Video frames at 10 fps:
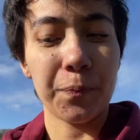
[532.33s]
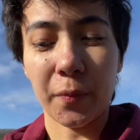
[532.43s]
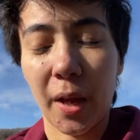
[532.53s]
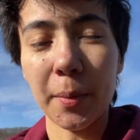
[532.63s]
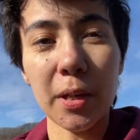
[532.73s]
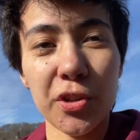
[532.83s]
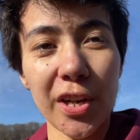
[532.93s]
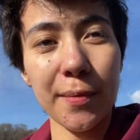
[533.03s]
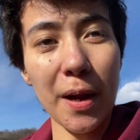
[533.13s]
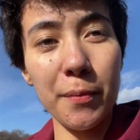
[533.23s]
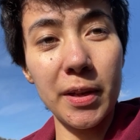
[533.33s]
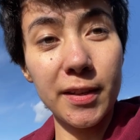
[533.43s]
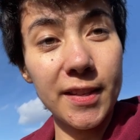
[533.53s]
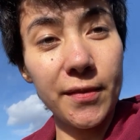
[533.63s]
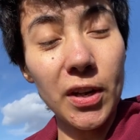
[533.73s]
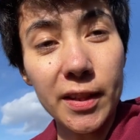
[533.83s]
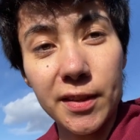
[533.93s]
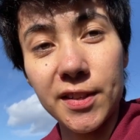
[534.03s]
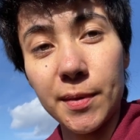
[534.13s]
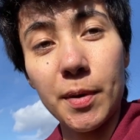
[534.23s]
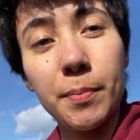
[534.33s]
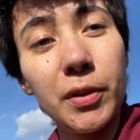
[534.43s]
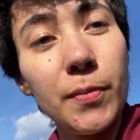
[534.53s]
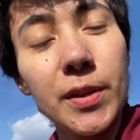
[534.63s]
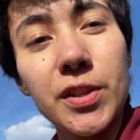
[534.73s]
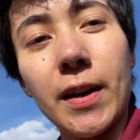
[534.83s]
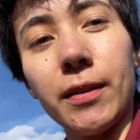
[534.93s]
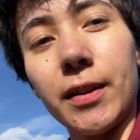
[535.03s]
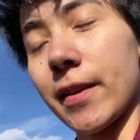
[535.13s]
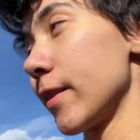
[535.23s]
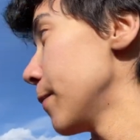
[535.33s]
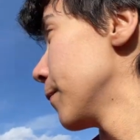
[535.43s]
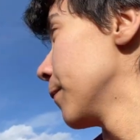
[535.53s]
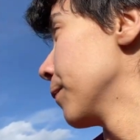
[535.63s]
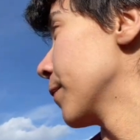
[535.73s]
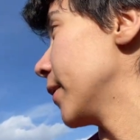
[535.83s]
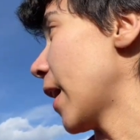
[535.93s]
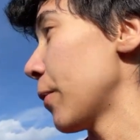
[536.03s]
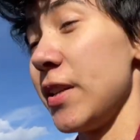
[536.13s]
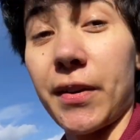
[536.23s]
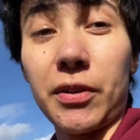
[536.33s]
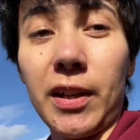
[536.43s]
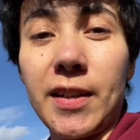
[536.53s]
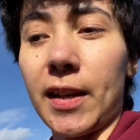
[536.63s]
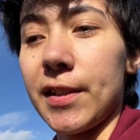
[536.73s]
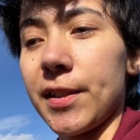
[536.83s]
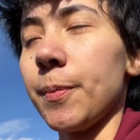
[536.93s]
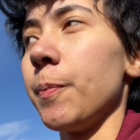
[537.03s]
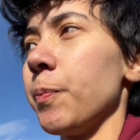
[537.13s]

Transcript: I'm gonna check him out because they've got their summer plumage now, a lot of them. That one definitely does.